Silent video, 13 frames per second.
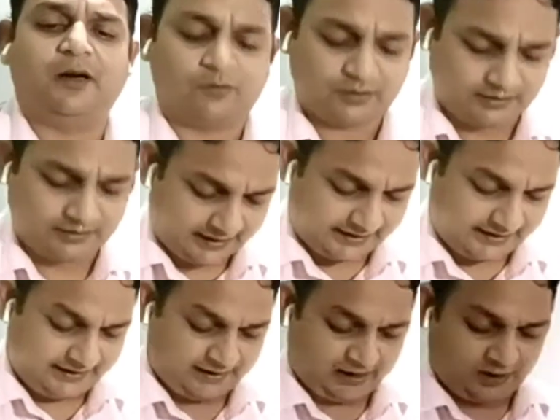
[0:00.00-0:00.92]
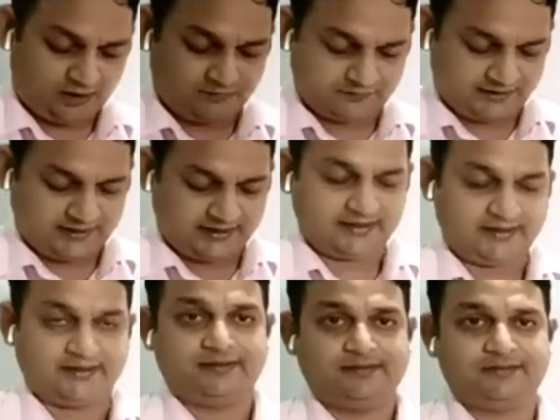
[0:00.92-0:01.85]
dioxide of
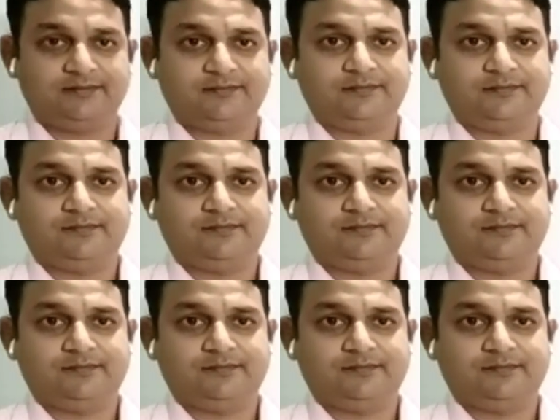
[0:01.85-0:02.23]
the air,